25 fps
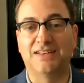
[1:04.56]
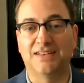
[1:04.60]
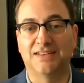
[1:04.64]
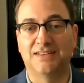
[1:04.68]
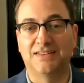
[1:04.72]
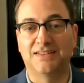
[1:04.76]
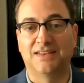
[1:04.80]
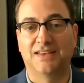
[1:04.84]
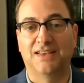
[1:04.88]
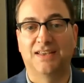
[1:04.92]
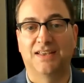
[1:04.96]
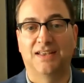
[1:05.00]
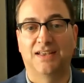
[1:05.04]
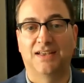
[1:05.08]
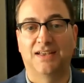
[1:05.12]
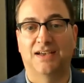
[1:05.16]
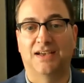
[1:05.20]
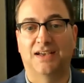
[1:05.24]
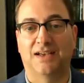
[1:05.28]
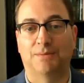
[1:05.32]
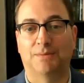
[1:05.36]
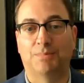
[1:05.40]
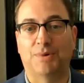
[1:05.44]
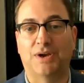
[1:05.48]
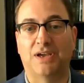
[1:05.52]
it
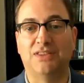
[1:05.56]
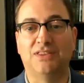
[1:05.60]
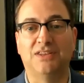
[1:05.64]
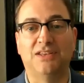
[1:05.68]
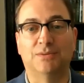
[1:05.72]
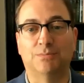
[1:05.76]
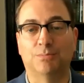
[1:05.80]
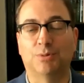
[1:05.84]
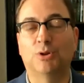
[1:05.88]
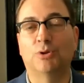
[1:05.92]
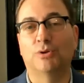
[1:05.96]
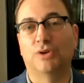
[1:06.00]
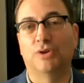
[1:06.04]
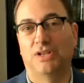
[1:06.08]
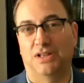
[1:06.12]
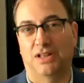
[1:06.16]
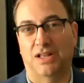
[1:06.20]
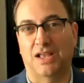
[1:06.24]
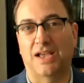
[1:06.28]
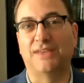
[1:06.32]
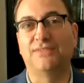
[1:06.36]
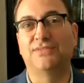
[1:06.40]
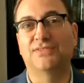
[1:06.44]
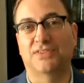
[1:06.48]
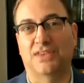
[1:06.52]
by the employee
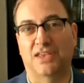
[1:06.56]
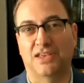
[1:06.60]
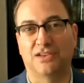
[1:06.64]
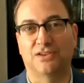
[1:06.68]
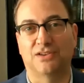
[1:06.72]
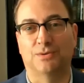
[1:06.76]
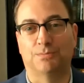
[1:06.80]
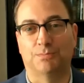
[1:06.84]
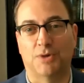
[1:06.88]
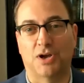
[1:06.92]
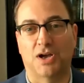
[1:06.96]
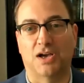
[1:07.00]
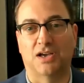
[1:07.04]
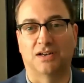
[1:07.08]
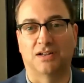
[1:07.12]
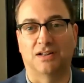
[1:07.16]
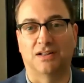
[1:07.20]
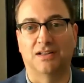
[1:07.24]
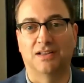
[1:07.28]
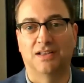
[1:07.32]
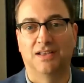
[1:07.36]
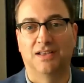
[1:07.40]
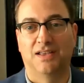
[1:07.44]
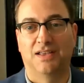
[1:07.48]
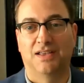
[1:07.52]
lifecycle
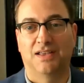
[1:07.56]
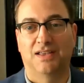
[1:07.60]
model